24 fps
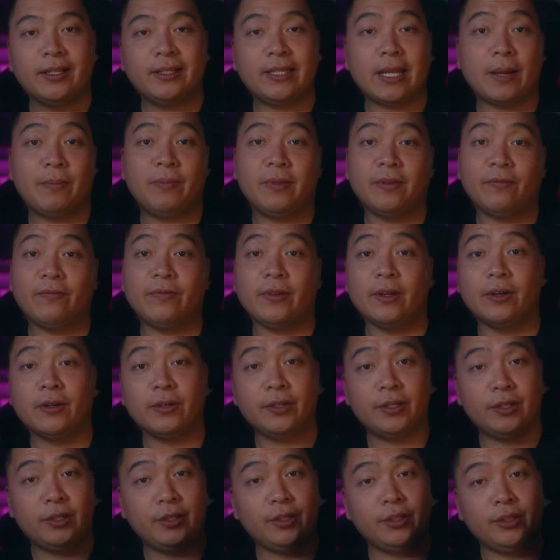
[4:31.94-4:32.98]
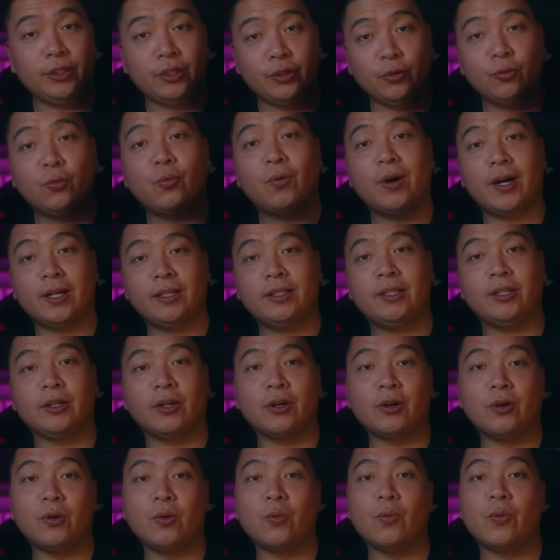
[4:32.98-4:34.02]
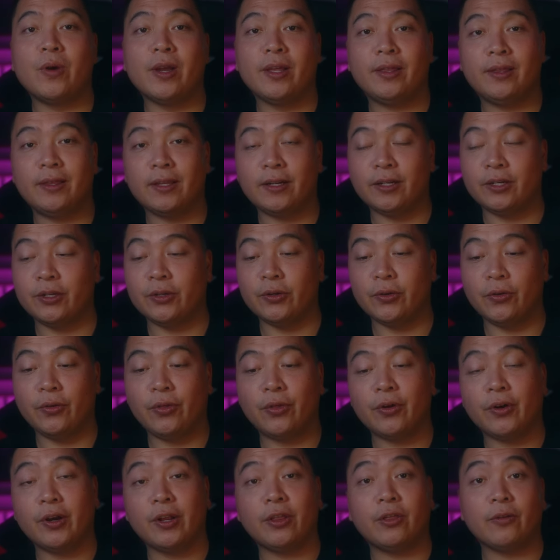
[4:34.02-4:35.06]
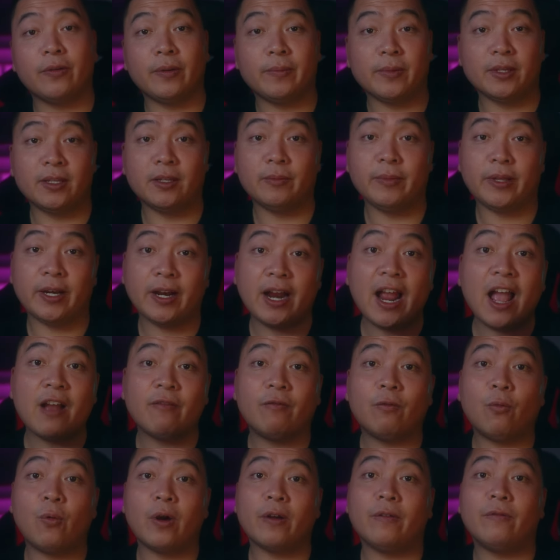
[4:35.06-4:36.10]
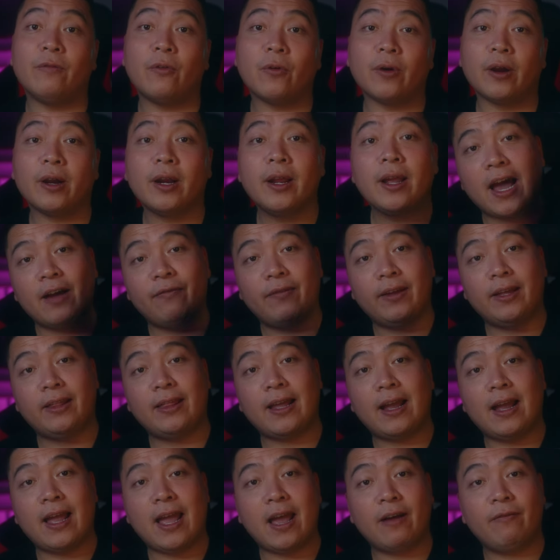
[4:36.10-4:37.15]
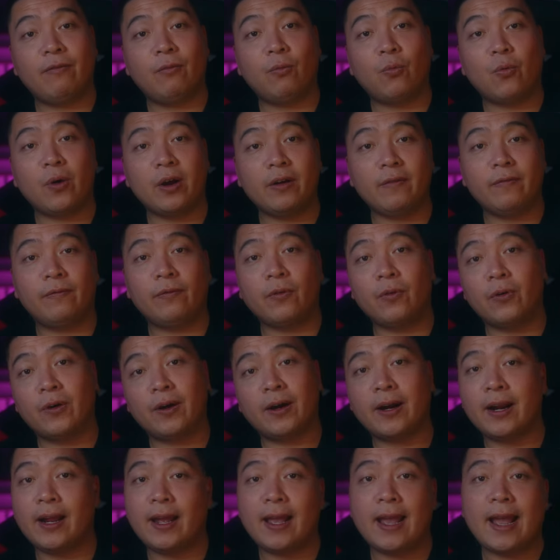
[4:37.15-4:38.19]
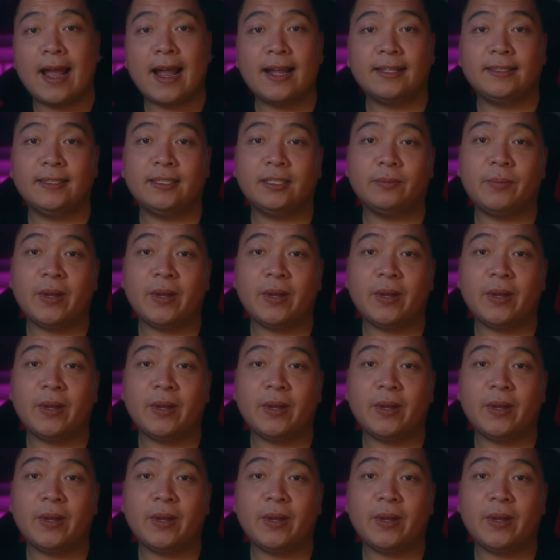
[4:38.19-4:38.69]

depth of field, you want to go with the new 33 millimeter f1.4. Having that f1.4 has its